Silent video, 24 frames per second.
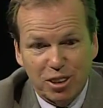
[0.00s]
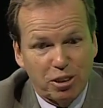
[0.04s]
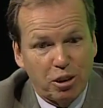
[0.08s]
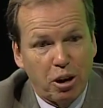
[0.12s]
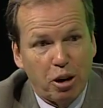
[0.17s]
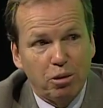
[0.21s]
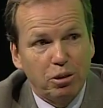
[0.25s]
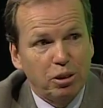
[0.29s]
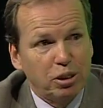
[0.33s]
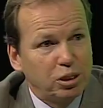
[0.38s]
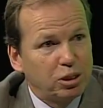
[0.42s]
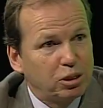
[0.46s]
It's
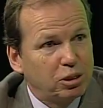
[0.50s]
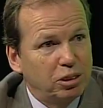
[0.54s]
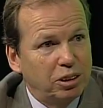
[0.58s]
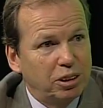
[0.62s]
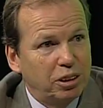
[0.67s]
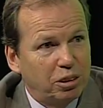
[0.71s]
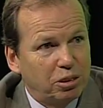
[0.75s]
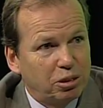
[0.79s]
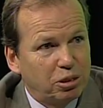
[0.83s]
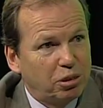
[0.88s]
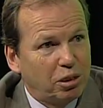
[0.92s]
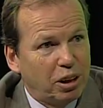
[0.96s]
always
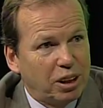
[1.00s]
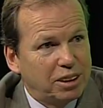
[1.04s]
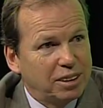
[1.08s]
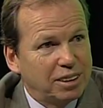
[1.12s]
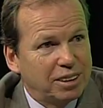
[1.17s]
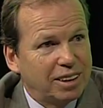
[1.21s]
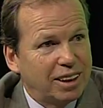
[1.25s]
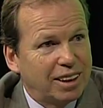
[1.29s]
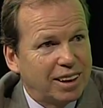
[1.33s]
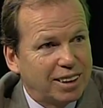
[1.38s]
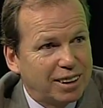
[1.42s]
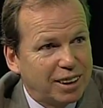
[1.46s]
great
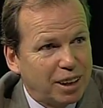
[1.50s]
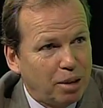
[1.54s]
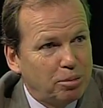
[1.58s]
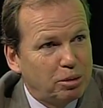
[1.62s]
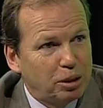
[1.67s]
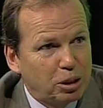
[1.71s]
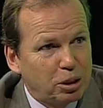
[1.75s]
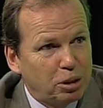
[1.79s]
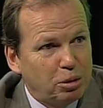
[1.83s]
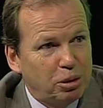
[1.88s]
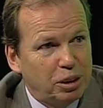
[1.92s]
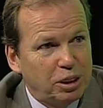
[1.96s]

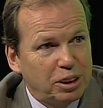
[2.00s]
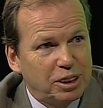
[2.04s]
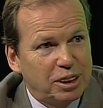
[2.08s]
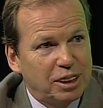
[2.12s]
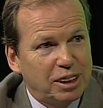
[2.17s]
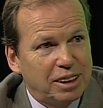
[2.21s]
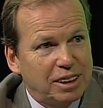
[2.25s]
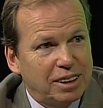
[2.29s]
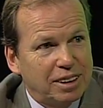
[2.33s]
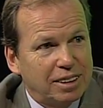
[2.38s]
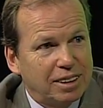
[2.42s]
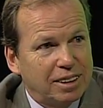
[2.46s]
coming to
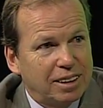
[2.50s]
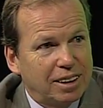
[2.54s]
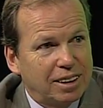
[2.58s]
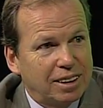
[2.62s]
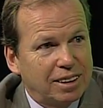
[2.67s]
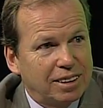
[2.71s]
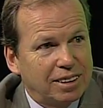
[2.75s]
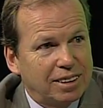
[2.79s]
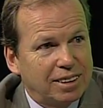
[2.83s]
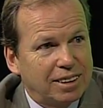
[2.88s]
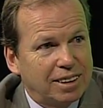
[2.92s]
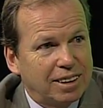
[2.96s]
Quincy,
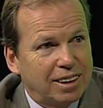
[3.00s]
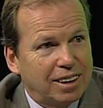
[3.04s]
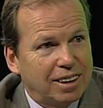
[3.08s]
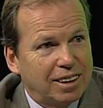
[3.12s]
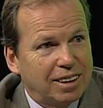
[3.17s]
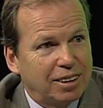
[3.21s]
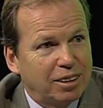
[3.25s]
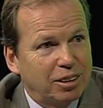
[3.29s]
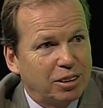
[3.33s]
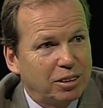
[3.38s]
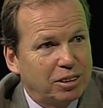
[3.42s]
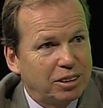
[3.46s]
and
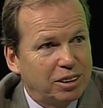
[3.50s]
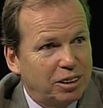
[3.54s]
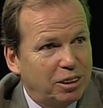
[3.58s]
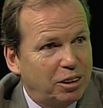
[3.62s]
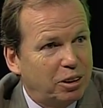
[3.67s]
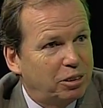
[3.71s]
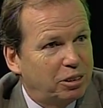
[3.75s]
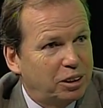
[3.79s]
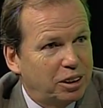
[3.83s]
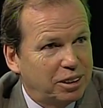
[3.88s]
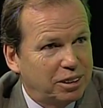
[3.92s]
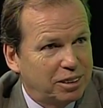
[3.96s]

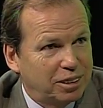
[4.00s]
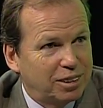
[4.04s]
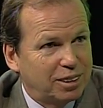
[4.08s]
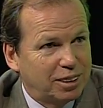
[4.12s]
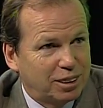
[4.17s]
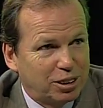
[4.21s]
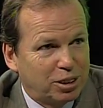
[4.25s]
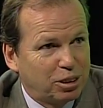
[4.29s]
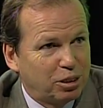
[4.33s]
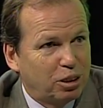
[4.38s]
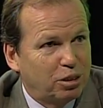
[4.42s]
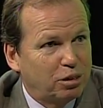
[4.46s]
and
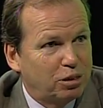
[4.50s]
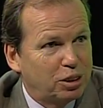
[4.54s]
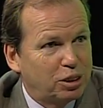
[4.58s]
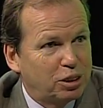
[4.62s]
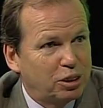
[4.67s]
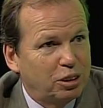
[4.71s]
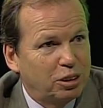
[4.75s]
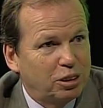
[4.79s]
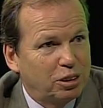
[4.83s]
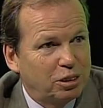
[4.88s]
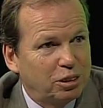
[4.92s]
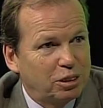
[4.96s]
the service
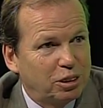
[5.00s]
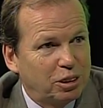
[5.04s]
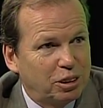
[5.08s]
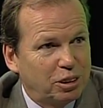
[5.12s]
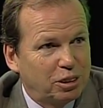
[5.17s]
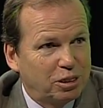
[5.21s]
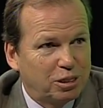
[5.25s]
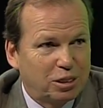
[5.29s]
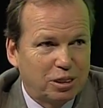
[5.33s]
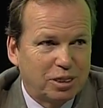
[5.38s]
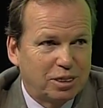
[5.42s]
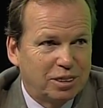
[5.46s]
your
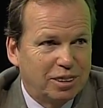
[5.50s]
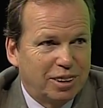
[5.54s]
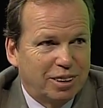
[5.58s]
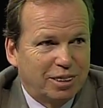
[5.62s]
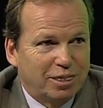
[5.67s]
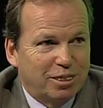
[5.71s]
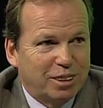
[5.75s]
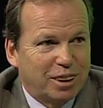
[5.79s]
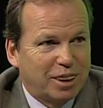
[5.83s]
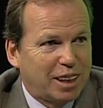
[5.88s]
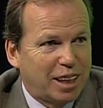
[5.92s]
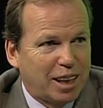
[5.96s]

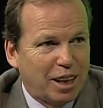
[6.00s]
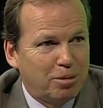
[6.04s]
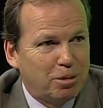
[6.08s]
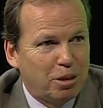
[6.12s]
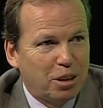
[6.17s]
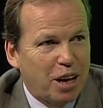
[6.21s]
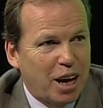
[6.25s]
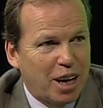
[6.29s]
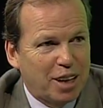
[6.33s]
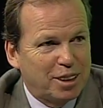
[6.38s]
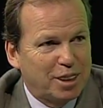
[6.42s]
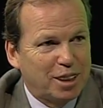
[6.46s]

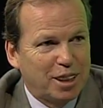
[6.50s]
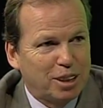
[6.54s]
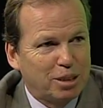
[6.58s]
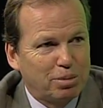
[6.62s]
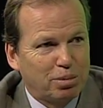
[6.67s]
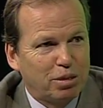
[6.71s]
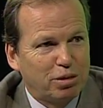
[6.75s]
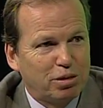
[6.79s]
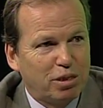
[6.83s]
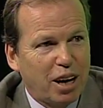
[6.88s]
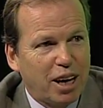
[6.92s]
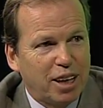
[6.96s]
cable access
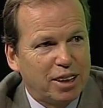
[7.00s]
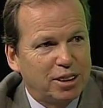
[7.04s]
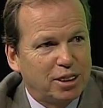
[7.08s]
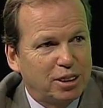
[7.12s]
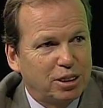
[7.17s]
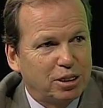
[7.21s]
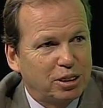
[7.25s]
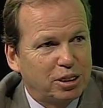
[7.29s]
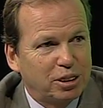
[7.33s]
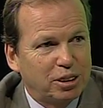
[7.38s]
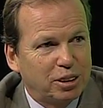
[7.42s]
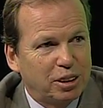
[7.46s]
provides
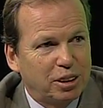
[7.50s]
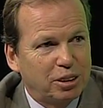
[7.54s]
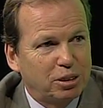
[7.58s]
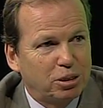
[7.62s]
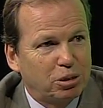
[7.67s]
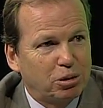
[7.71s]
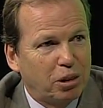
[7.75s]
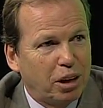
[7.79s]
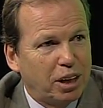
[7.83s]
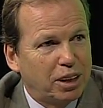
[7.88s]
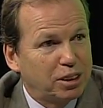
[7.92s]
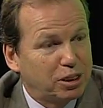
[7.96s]
is
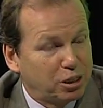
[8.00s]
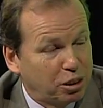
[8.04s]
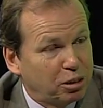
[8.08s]
great.